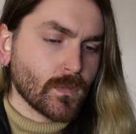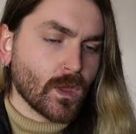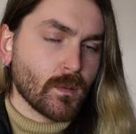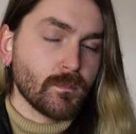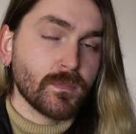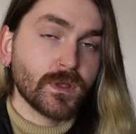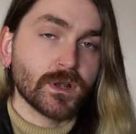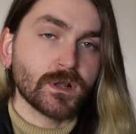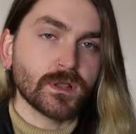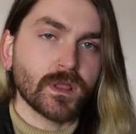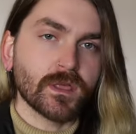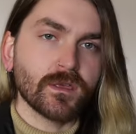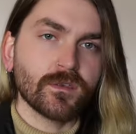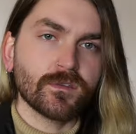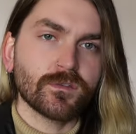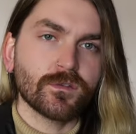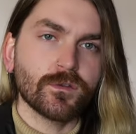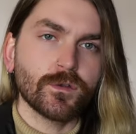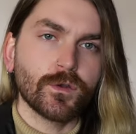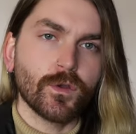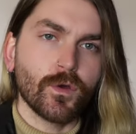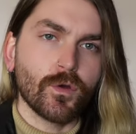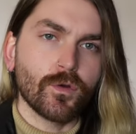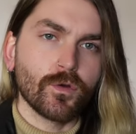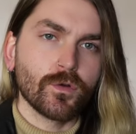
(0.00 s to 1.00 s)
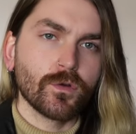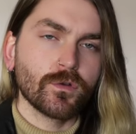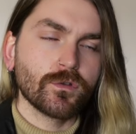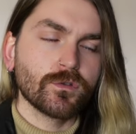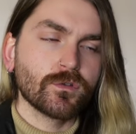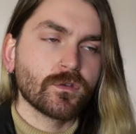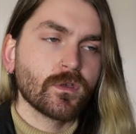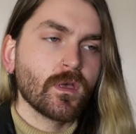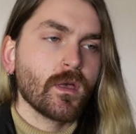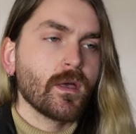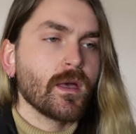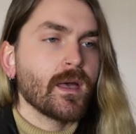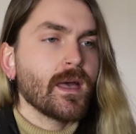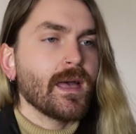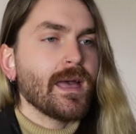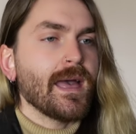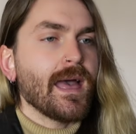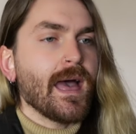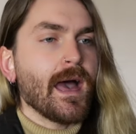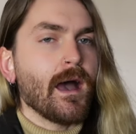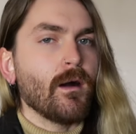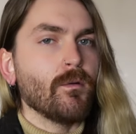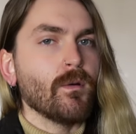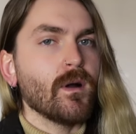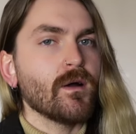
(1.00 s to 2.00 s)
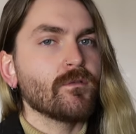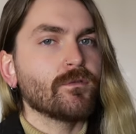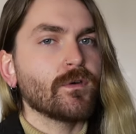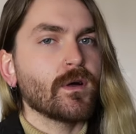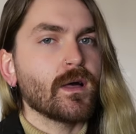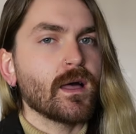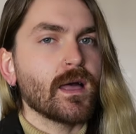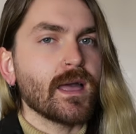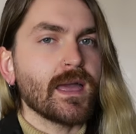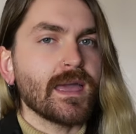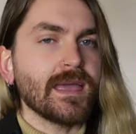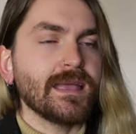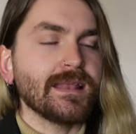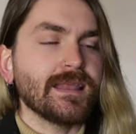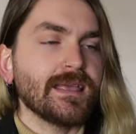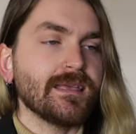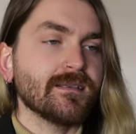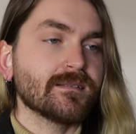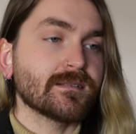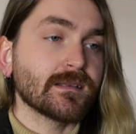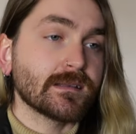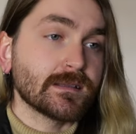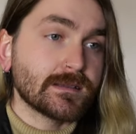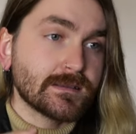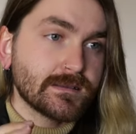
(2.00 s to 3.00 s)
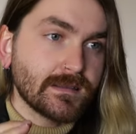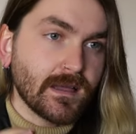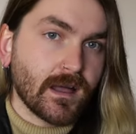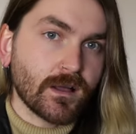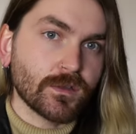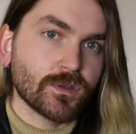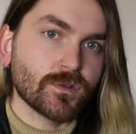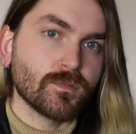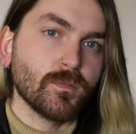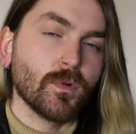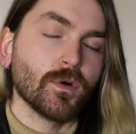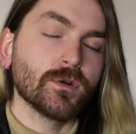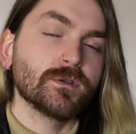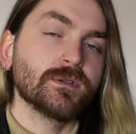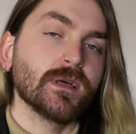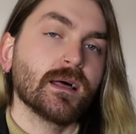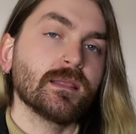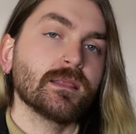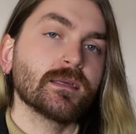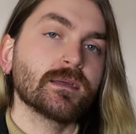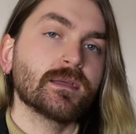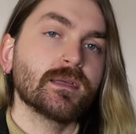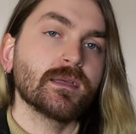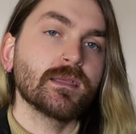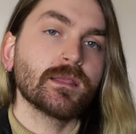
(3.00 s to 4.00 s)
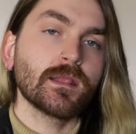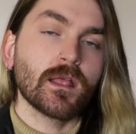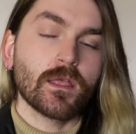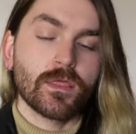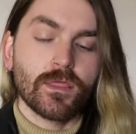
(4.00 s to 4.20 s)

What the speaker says: Middle Eastern ouds. However, it is a touch more delicate.